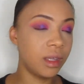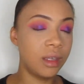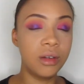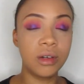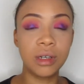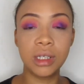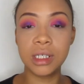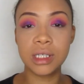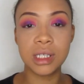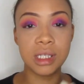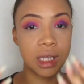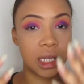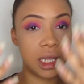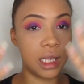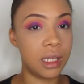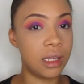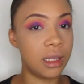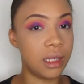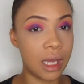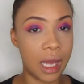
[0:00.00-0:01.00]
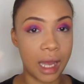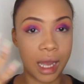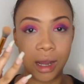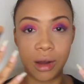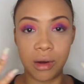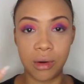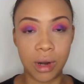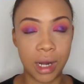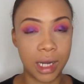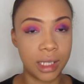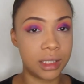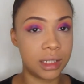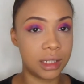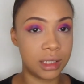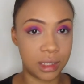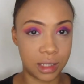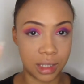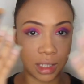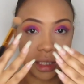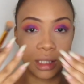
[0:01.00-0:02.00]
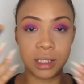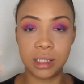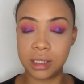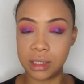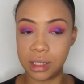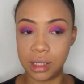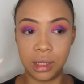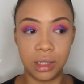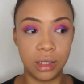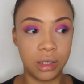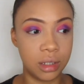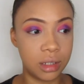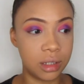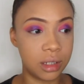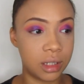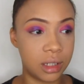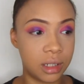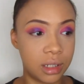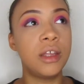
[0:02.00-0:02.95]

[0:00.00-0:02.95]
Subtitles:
You're gonna see how I did this look.